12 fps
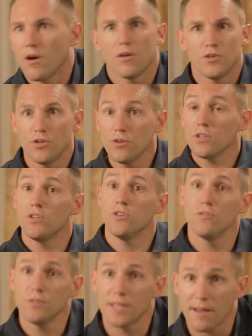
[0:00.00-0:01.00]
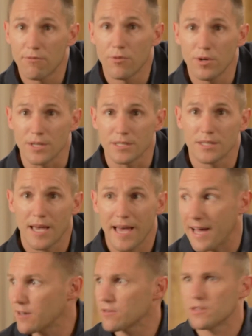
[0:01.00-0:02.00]
you could use that voice
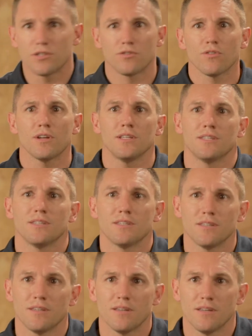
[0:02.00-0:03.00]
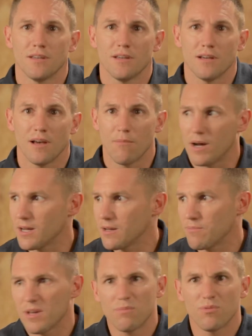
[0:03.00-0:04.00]
out on the streets
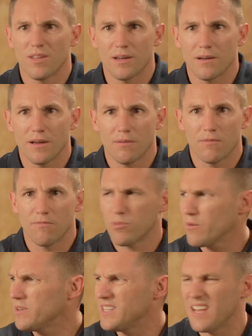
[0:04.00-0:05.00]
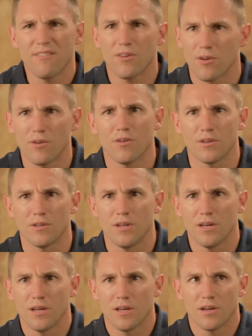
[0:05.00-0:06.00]
among people that have probably never heard
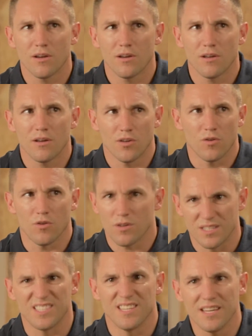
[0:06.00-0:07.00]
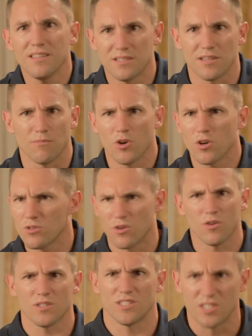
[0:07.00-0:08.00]
God singing to them, heard
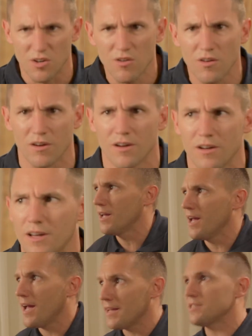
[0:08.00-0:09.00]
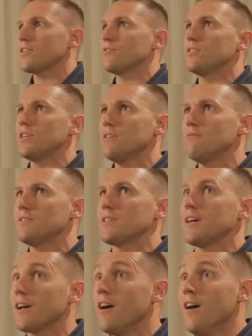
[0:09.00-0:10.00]
God's song. And so she was
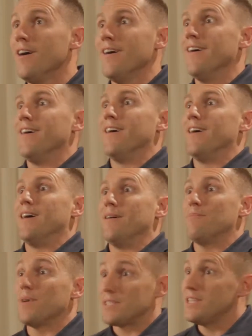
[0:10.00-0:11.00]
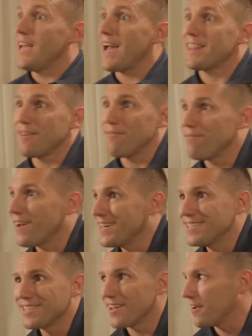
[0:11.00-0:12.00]
like, oh, but she had the
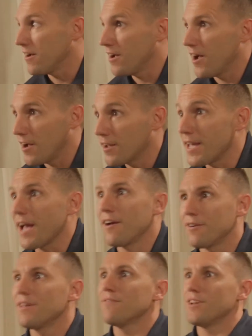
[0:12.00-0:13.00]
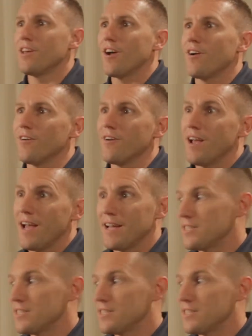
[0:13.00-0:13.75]
faith to go, okay, I'll give it a go. And